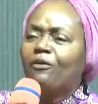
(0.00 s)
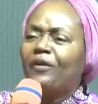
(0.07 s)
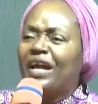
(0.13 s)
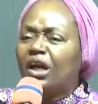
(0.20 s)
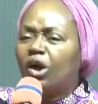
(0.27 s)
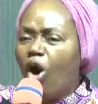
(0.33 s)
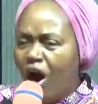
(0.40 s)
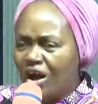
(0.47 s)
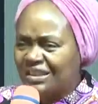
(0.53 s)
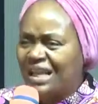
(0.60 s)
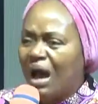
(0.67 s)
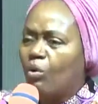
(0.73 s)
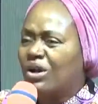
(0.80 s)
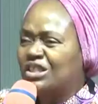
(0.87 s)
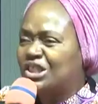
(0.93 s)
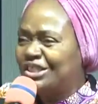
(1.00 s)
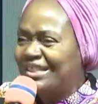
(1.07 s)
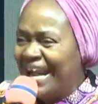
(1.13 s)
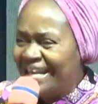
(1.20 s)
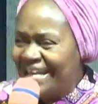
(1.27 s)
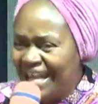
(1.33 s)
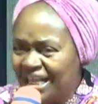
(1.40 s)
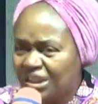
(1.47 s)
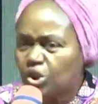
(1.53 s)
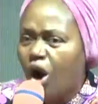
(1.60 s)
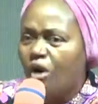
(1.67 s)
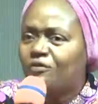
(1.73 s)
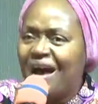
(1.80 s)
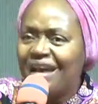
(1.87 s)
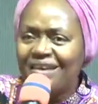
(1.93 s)
every curse that was
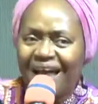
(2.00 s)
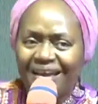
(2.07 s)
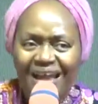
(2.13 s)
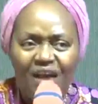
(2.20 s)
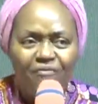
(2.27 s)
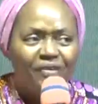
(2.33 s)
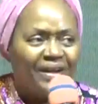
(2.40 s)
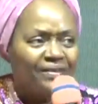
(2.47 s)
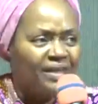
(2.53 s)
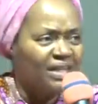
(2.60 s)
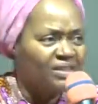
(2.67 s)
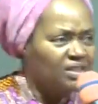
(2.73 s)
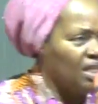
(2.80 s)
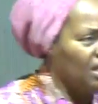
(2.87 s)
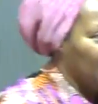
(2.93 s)
released over your life and